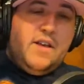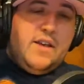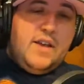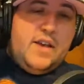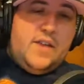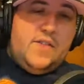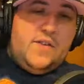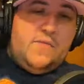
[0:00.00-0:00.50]

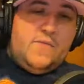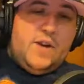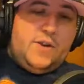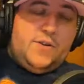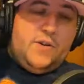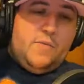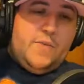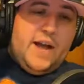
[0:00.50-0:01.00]
in the
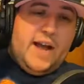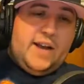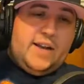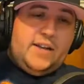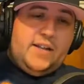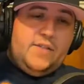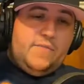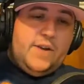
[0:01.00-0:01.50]
retro
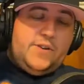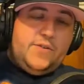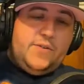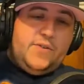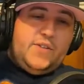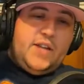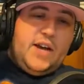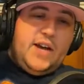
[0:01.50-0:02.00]
packet, in the retro
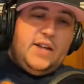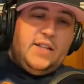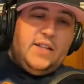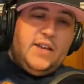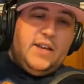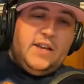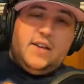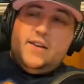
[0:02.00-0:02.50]

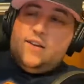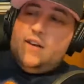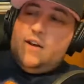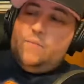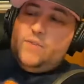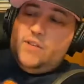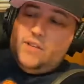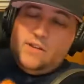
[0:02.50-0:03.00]
styling.
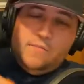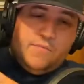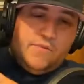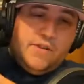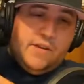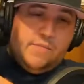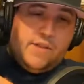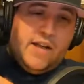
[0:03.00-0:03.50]
Comes in the
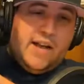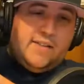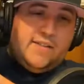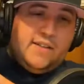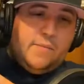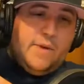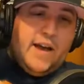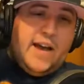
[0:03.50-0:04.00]
complete
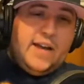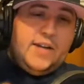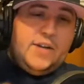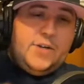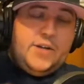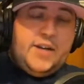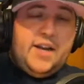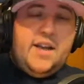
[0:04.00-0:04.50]
plastic
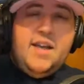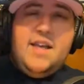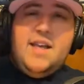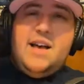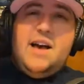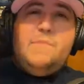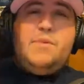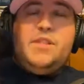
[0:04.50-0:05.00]
packaging.
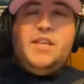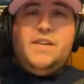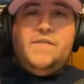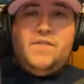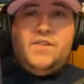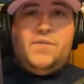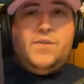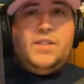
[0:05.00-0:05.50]
I believe
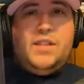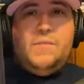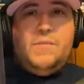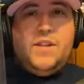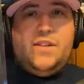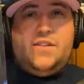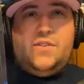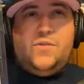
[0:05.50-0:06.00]
this was
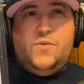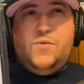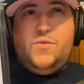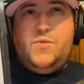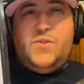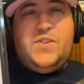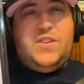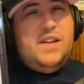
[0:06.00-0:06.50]
limited to
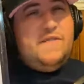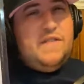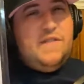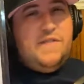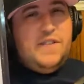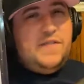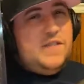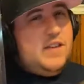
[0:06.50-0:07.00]

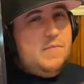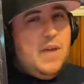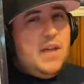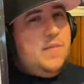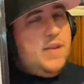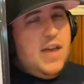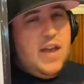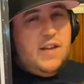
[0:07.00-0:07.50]
750,
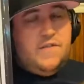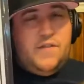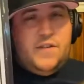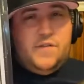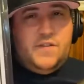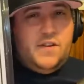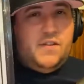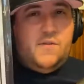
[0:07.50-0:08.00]
maybe
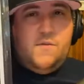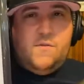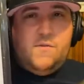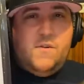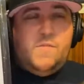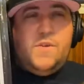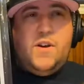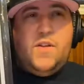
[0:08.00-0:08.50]
850. Don't
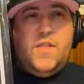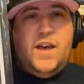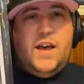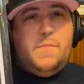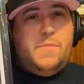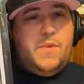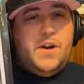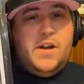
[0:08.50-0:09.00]
quote me on
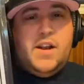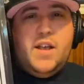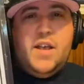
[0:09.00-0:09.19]
that, but